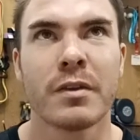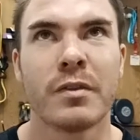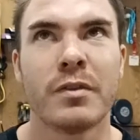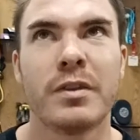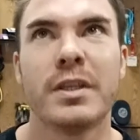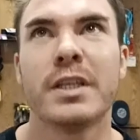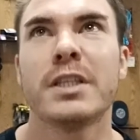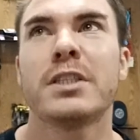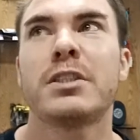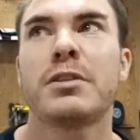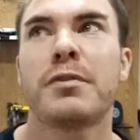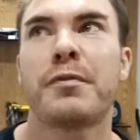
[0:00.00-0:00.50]

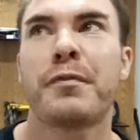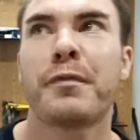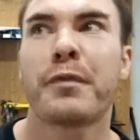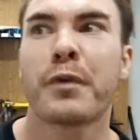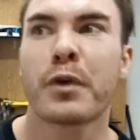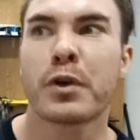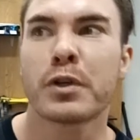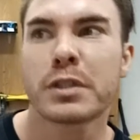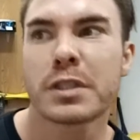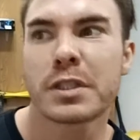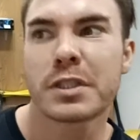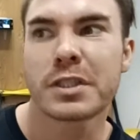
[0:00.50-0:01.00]
This
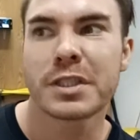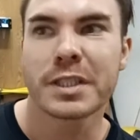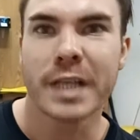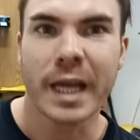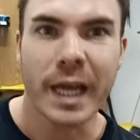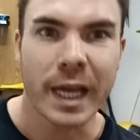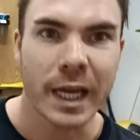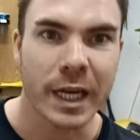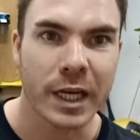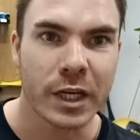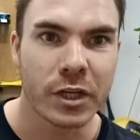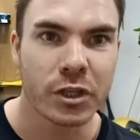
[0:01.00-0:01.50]
first
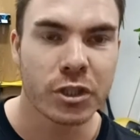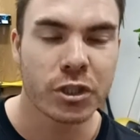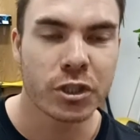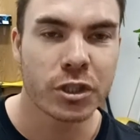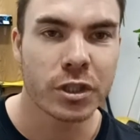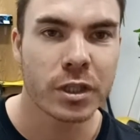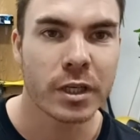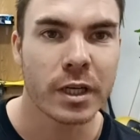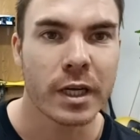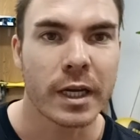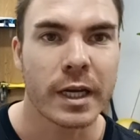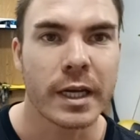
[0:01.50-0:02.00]

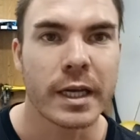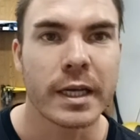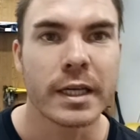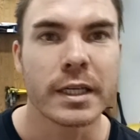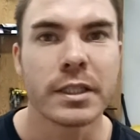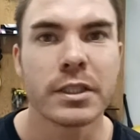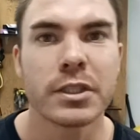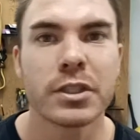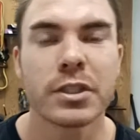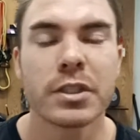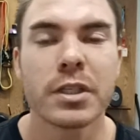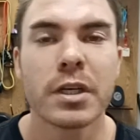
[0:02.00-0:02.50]
stage
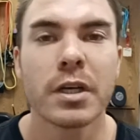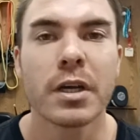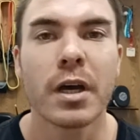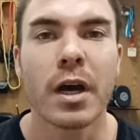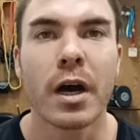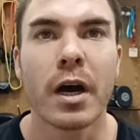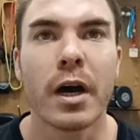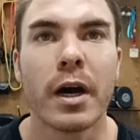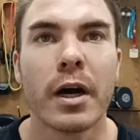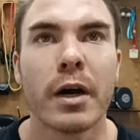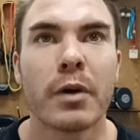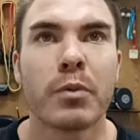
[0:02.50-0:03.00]
is
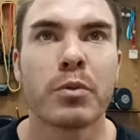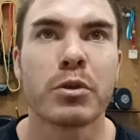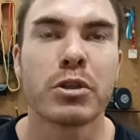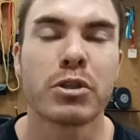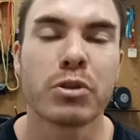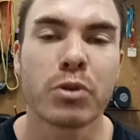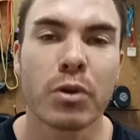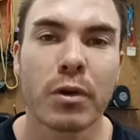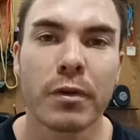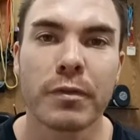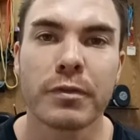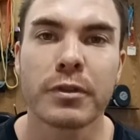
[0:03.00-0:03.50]

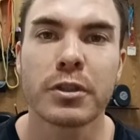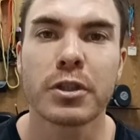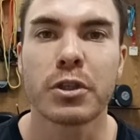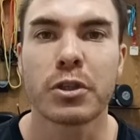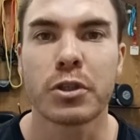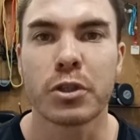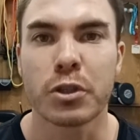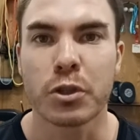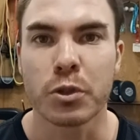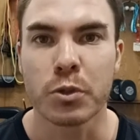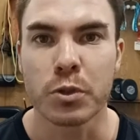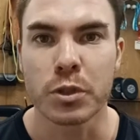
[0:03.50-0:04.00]
reserved
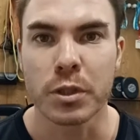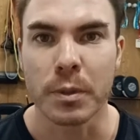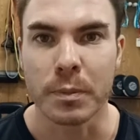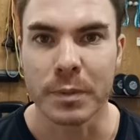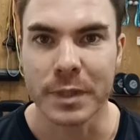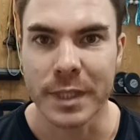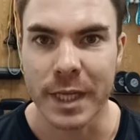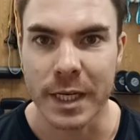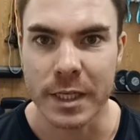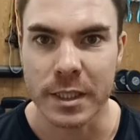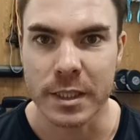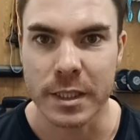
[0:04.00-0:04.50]
to do some
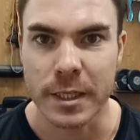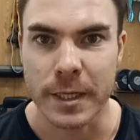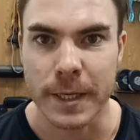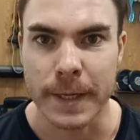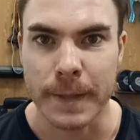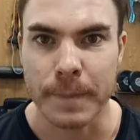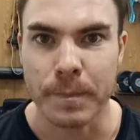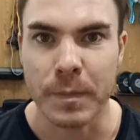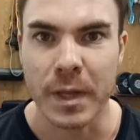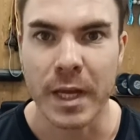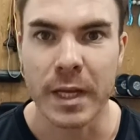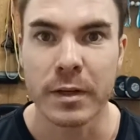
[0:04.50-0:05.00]
testing,
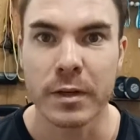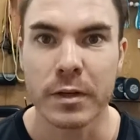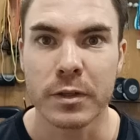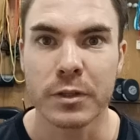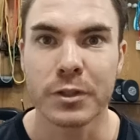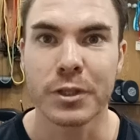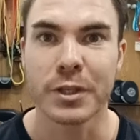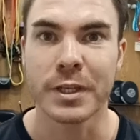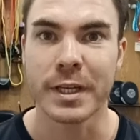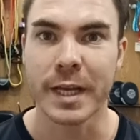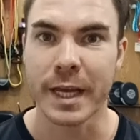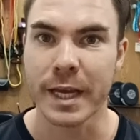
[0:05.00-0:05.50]
and
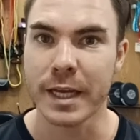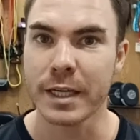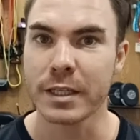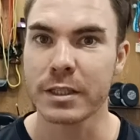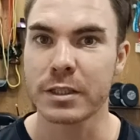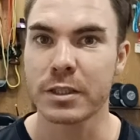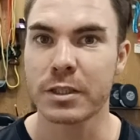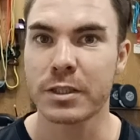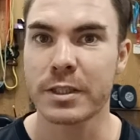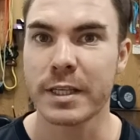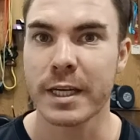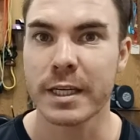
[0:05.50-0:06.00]

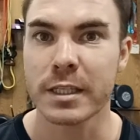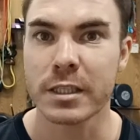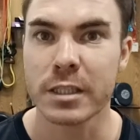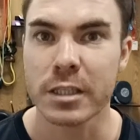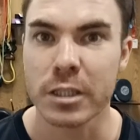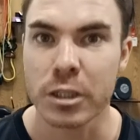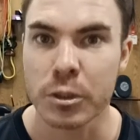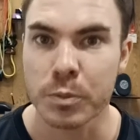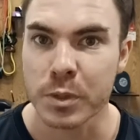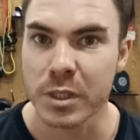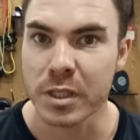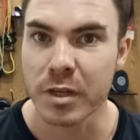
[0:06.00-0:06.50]
today's test
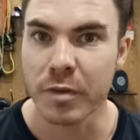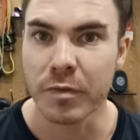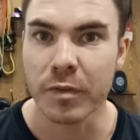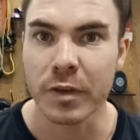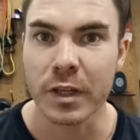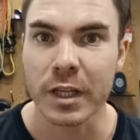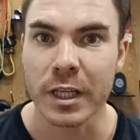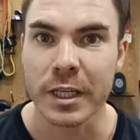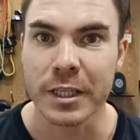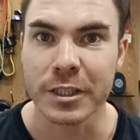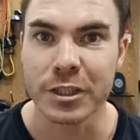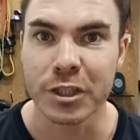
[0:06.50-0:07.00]

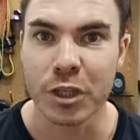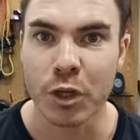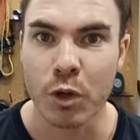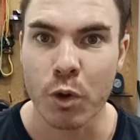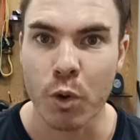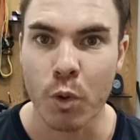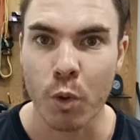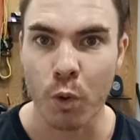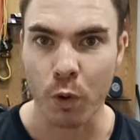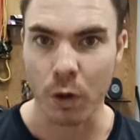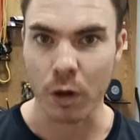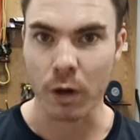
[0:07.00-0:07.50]
specifically is the
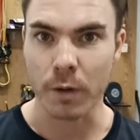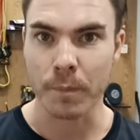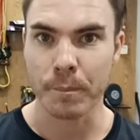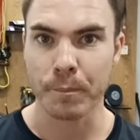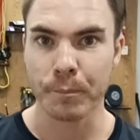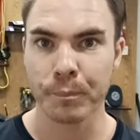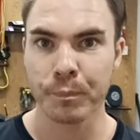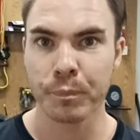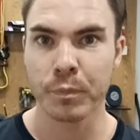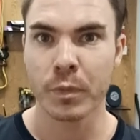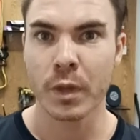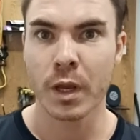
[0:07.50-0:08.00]
core.
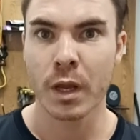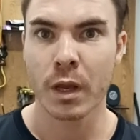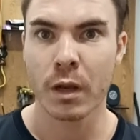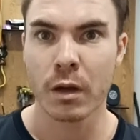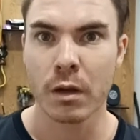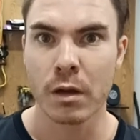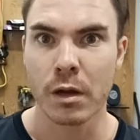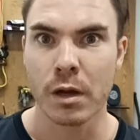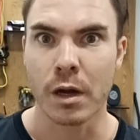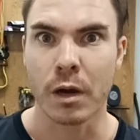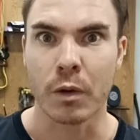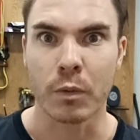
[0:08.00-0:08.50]

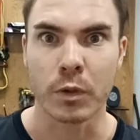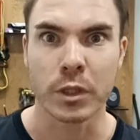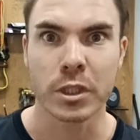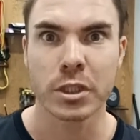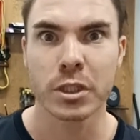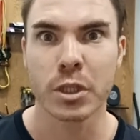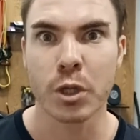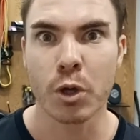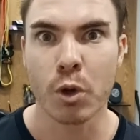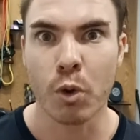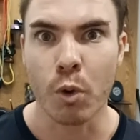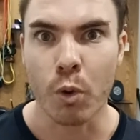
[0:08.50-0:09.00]
What is
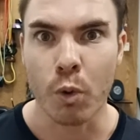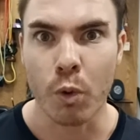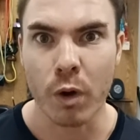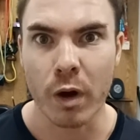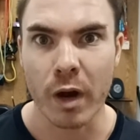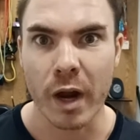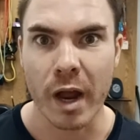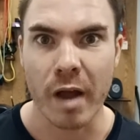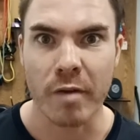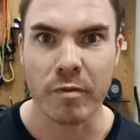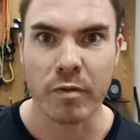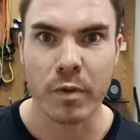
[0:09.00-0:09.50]
the
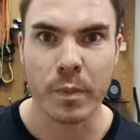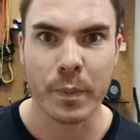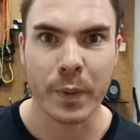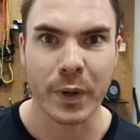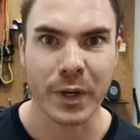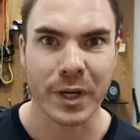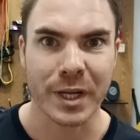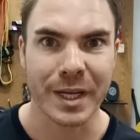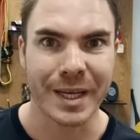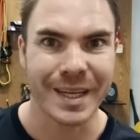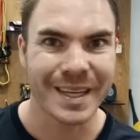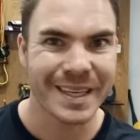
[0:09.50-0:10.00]
core?
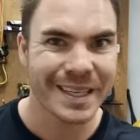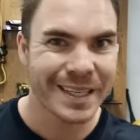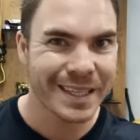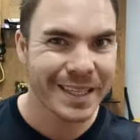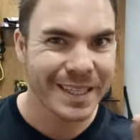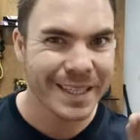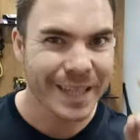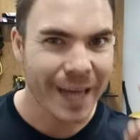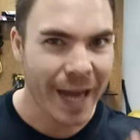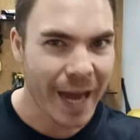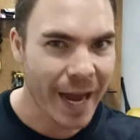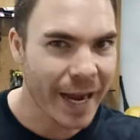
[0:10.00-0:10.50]
Everybody
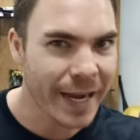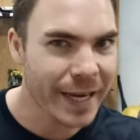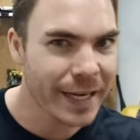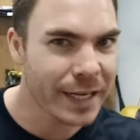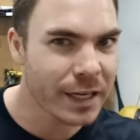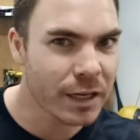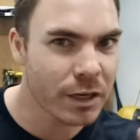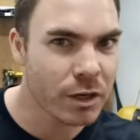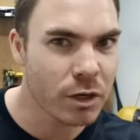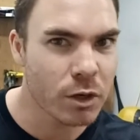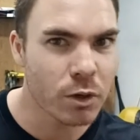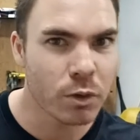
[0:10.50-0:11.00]
kind
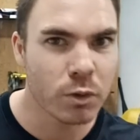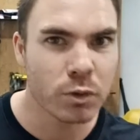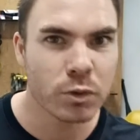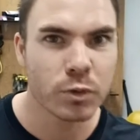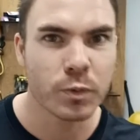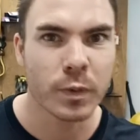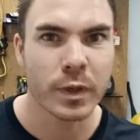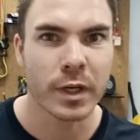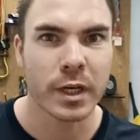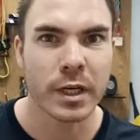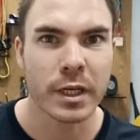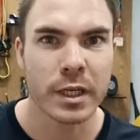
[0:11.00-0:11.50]
of knows
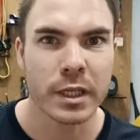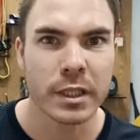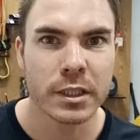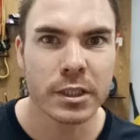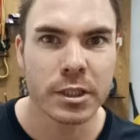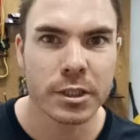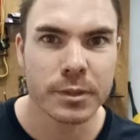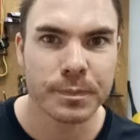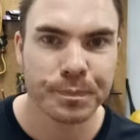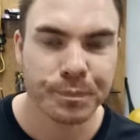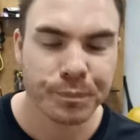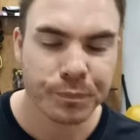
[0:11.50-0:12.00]
what it
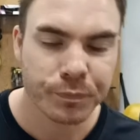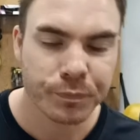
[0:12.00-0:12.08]
is.